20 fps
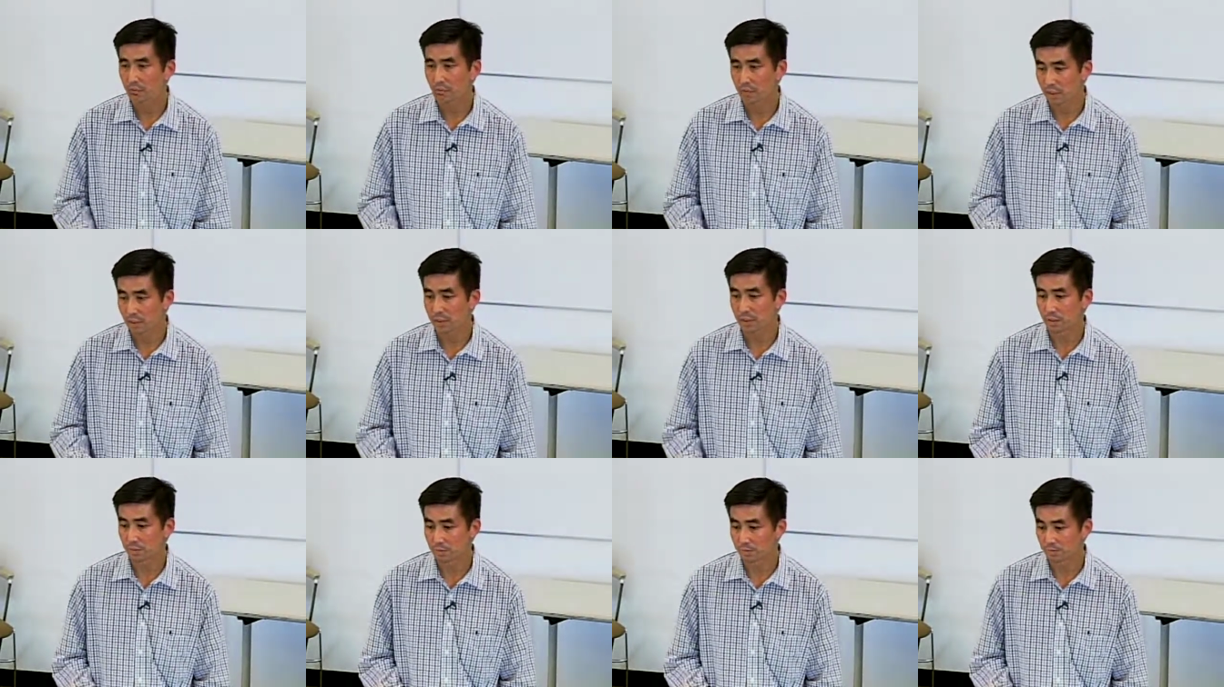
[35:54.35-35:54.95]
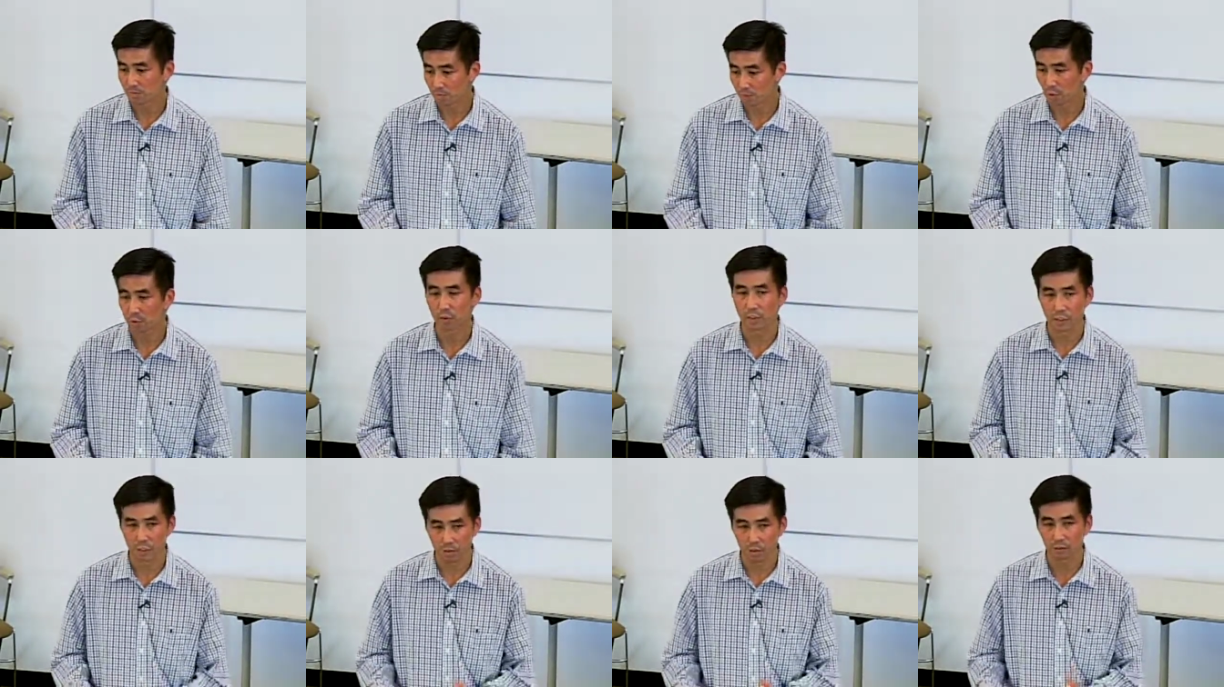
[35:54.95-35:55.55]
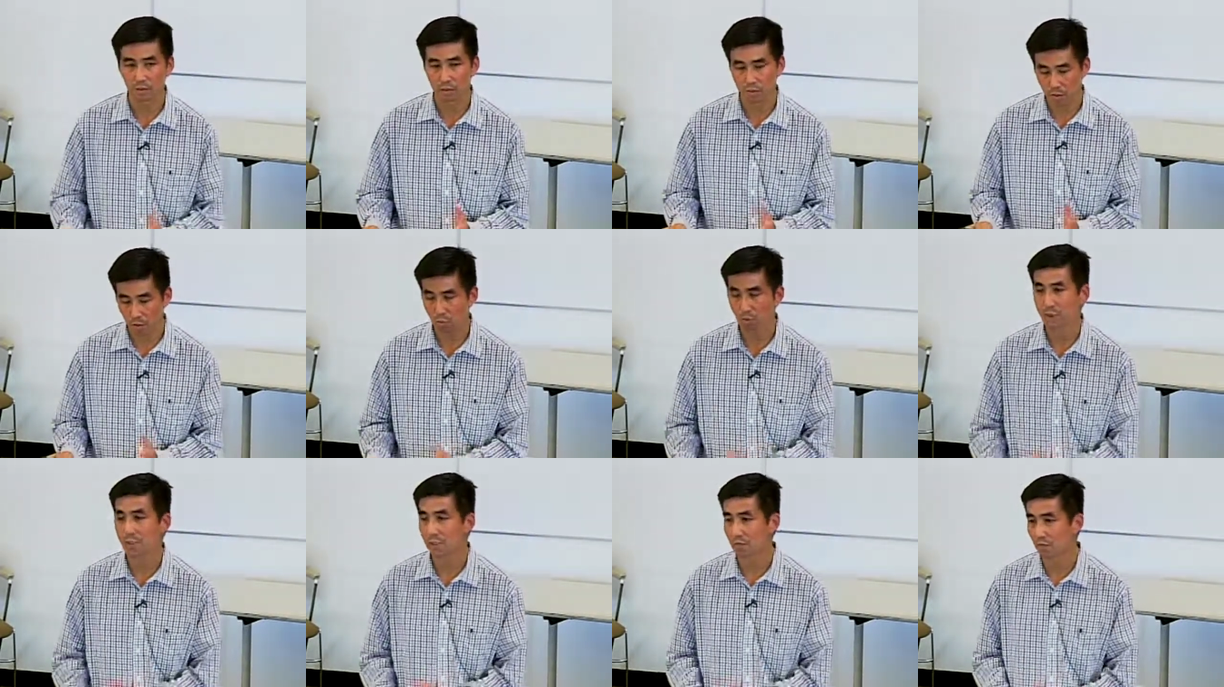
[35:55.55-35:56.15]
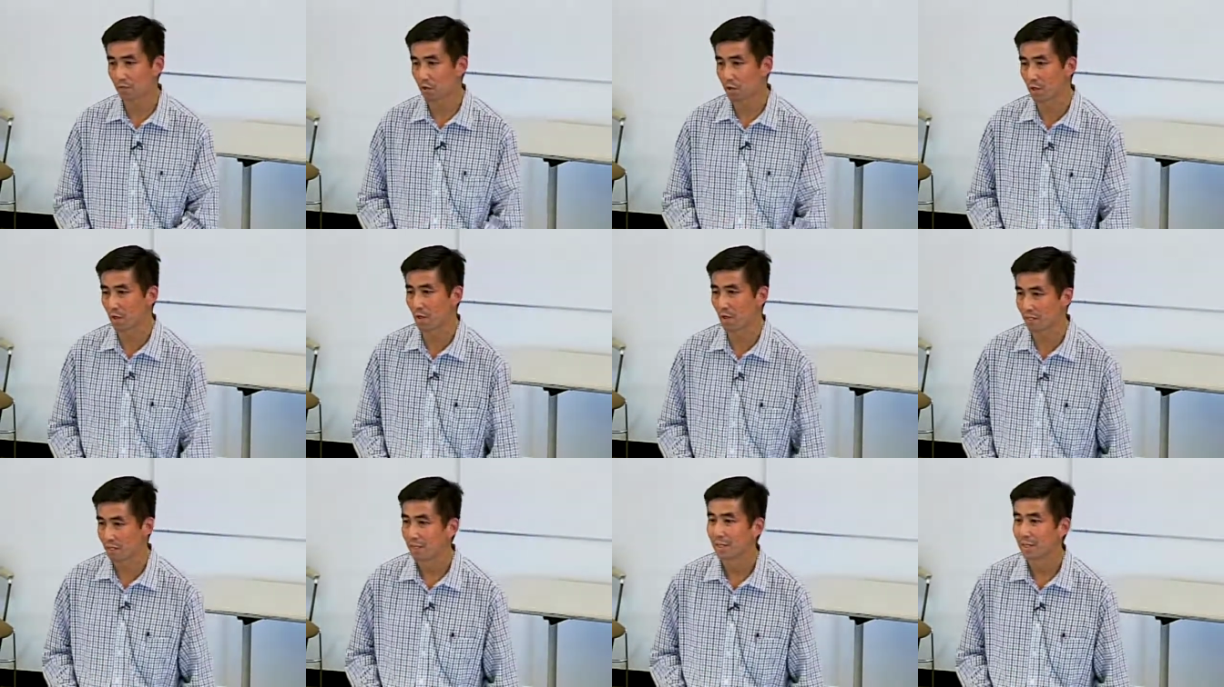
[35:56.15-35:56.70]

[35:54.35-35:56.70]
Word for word: it, is really a risk for,